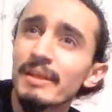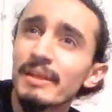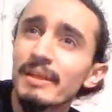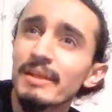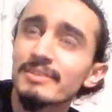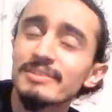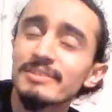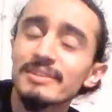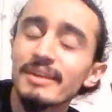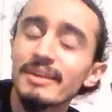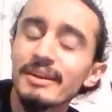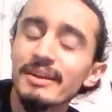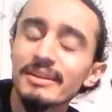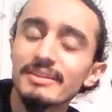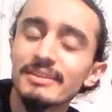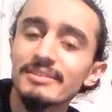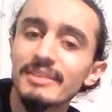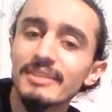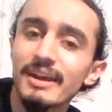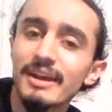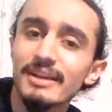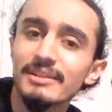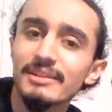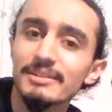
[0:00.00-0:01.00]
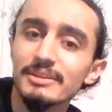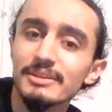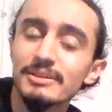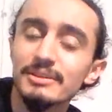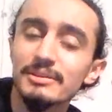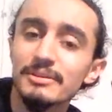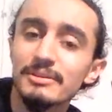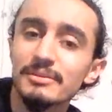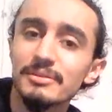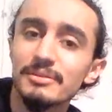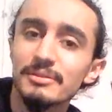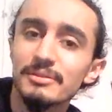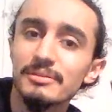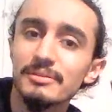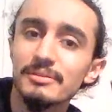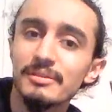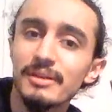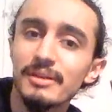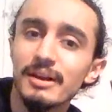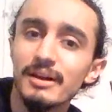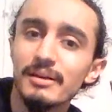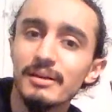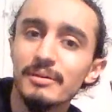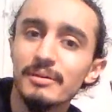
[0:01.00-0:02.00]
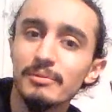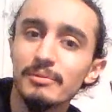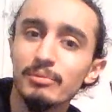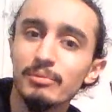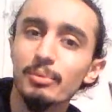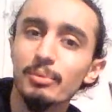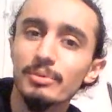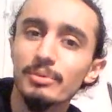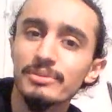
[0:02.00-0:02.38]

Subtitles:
That's not exactly what